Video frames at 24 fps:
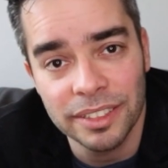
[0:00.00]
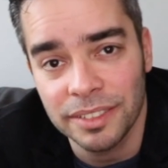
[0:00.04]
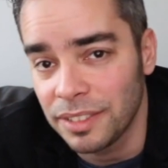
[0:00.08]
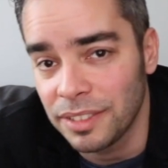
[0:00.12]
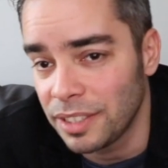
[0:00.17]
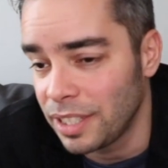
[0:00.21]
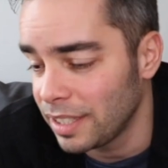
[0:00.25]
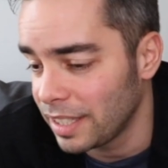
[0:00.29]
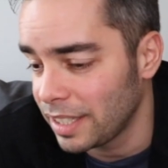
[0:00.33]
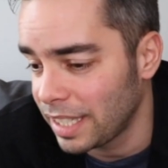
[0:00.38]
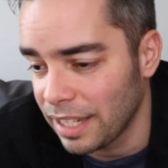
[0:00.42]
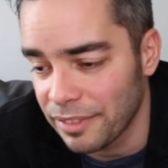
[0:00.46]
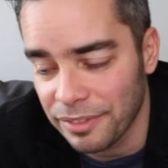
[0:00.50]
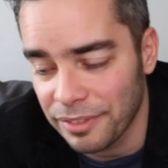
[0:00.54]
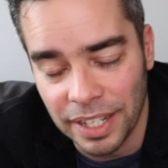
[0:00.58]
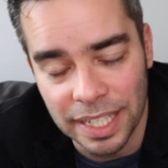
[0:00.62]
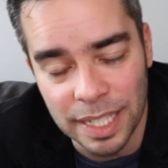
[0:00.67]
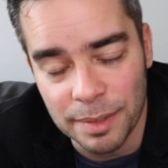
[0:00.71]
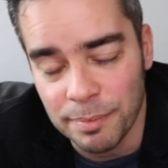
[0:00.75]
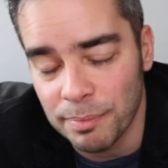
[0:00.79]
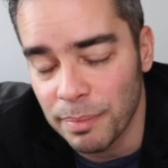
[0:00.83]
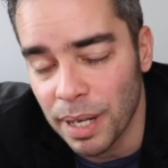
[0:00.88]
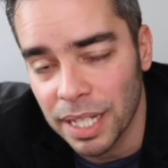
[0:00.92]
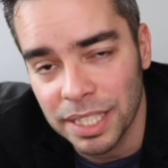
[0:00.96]
You can, can
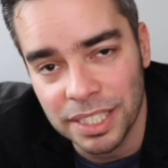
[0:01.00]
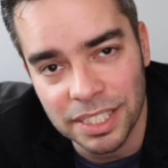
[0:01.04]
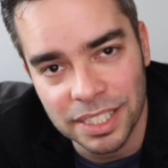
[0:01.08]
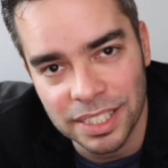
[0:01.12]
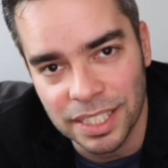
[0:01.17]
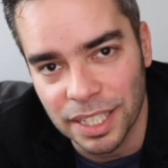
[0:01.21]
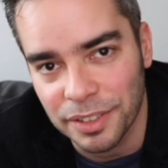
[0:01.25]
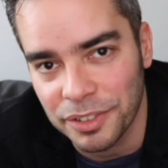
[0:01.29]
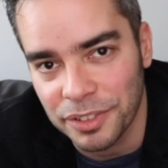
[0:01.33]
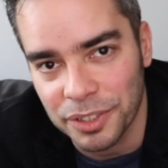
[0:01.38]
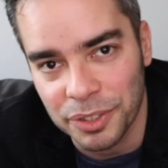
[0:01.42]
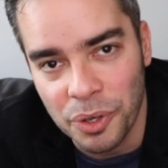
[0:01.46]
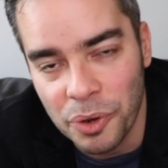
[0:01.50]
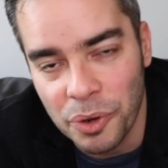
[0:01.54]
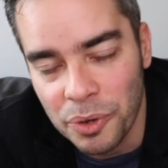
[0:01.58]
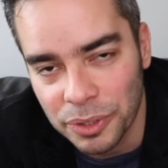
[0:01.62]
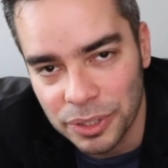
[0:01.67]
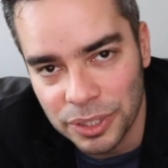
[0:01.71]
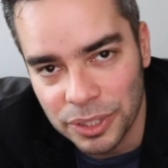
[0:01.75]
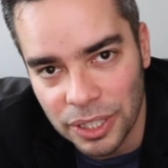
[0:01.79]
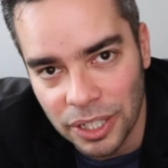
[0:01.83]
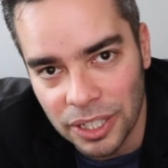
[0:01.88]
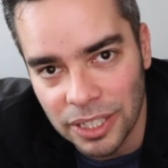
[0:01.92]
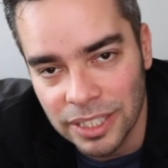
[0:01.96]
find a bunch of stuff on
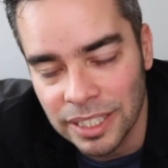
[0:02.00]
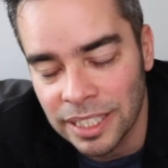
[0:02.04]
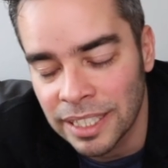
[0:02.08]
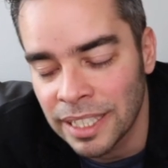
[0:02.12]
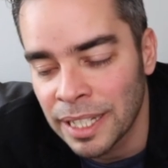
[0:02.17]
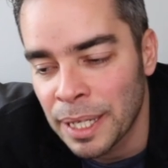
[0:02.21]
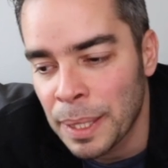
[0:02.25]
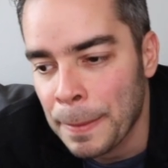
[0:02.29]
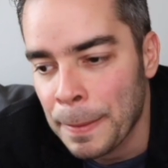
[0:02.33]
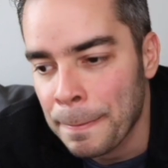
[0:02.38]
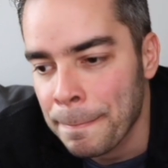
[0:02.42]
Google Scholar.